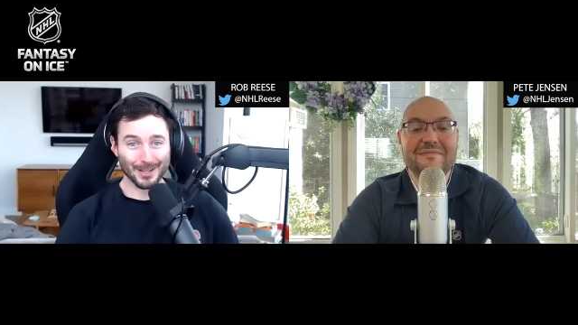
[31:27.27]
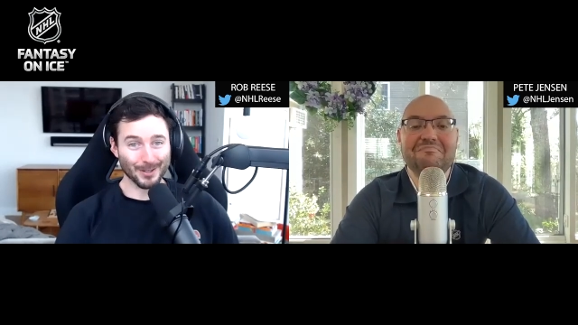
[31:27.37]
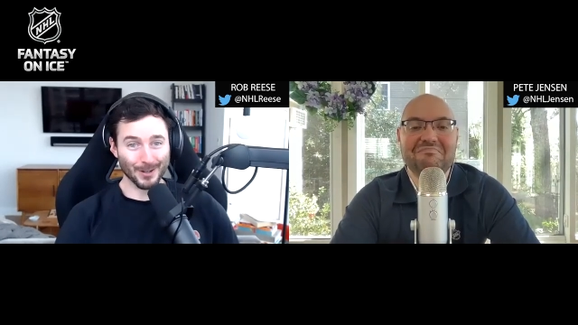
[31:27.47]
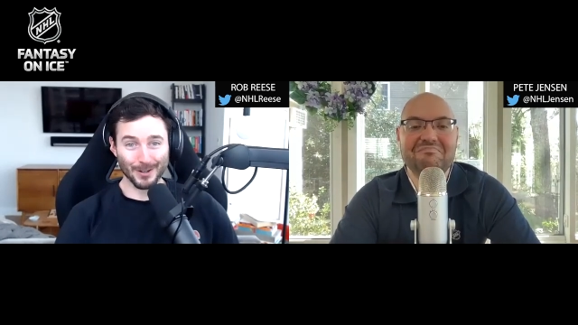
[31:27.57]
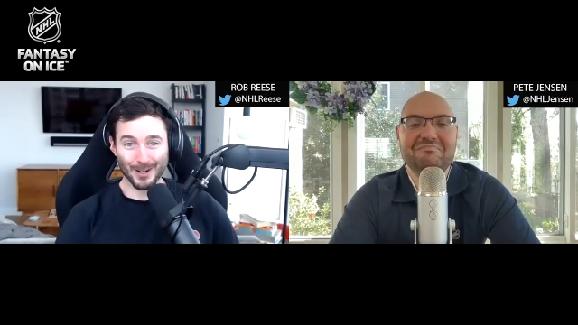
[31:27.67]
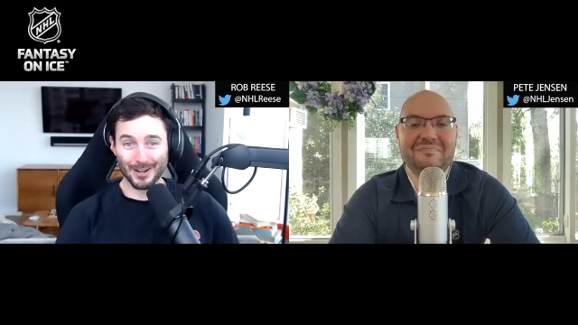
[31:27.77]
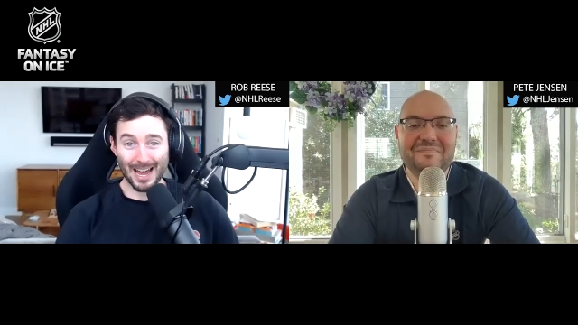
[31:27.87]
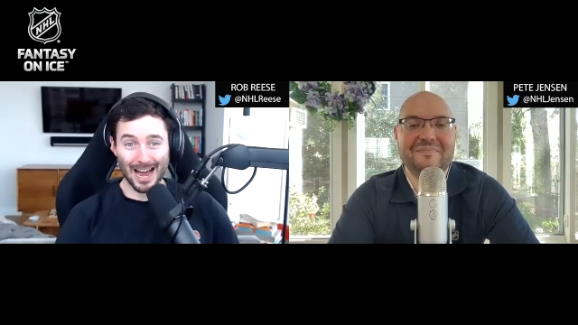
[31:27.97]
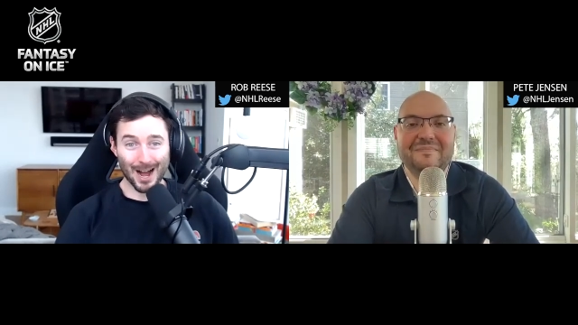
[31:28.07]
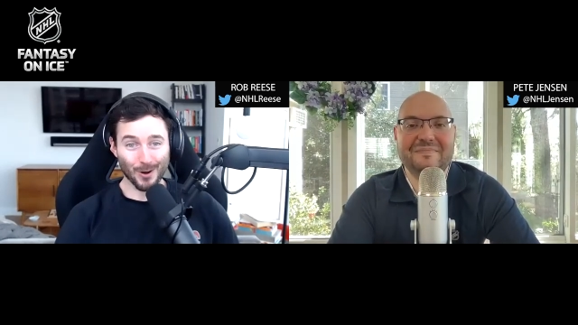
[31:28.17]
Speaker 1: They're
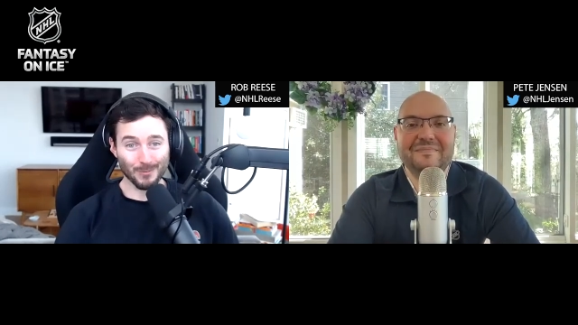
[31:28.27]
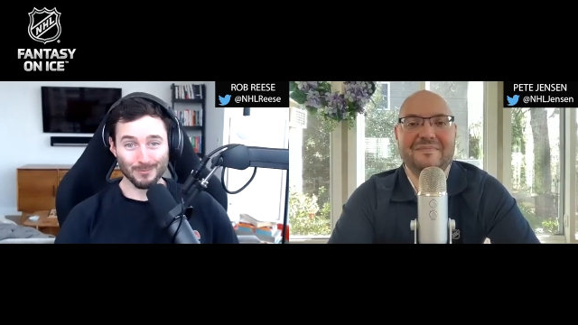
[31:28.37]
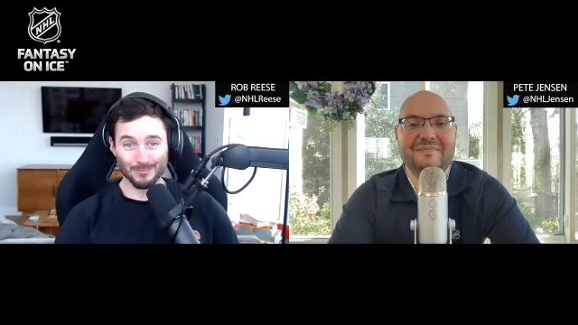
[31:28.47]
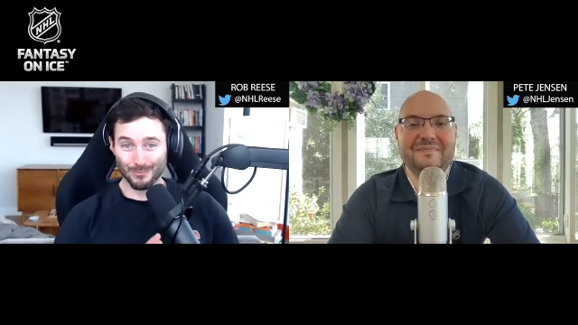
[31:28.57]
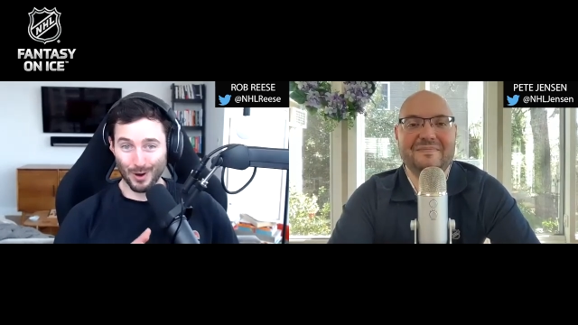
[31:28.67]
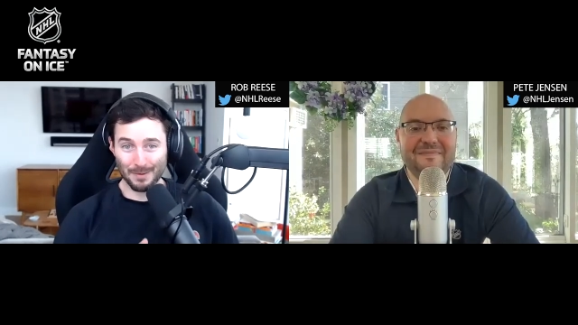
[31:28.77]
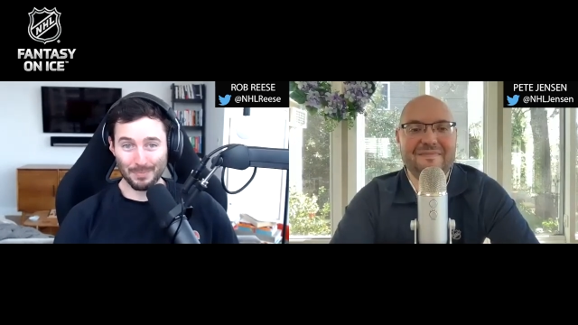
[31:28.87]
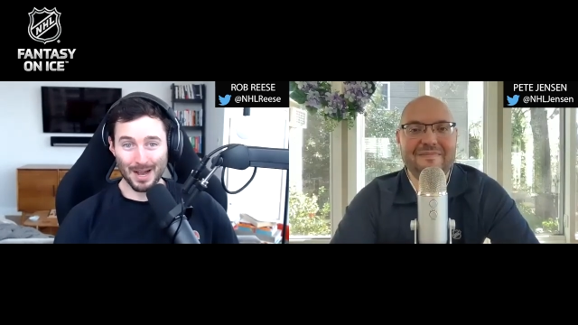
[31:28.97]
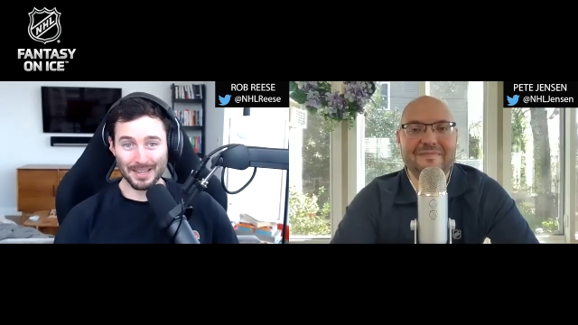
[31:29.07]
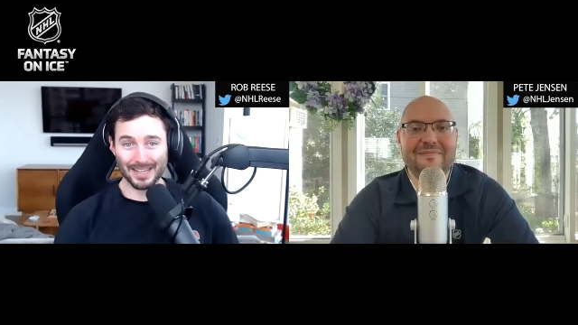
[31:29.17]
now right
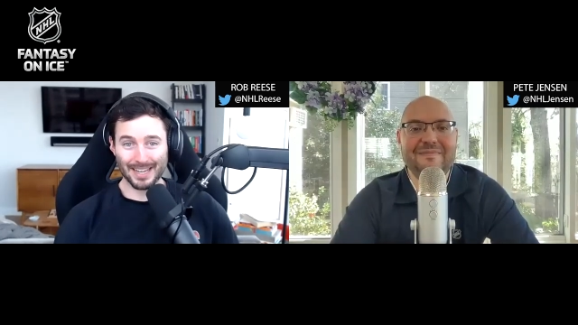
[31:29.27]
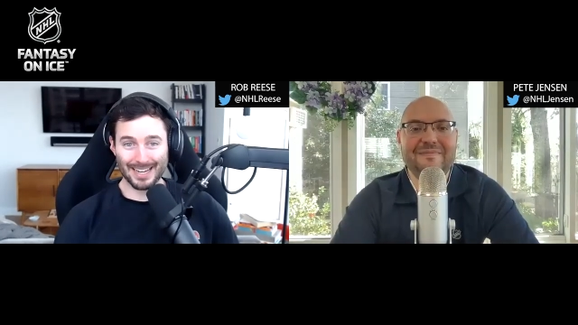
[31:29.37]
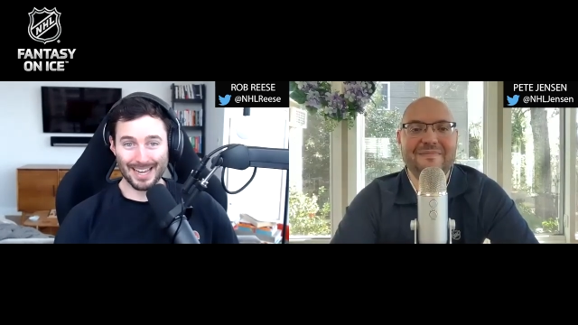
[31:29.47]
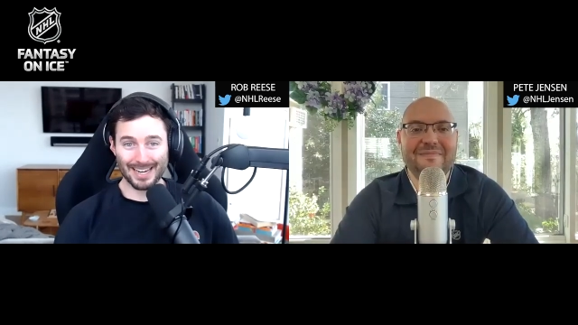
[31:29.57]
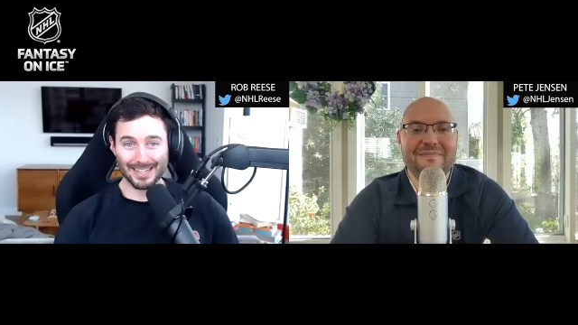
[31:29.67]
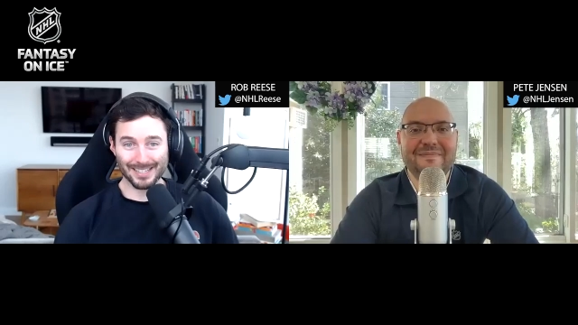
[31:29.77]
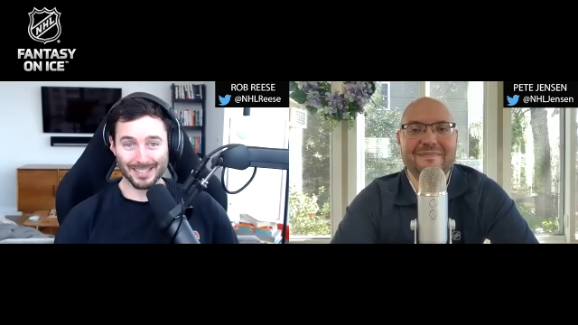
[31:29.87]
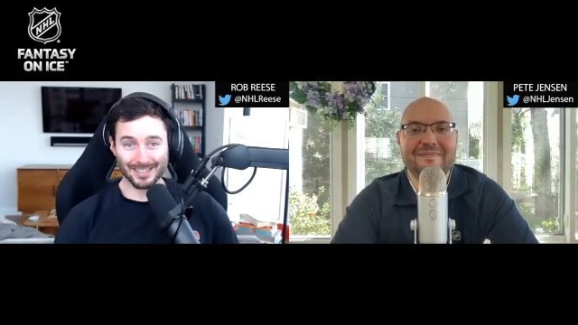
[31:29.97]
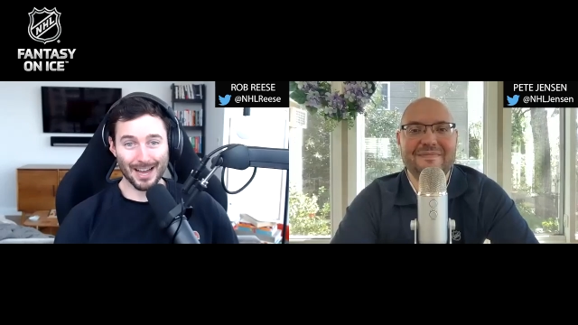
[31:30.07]
behind the Canadiens.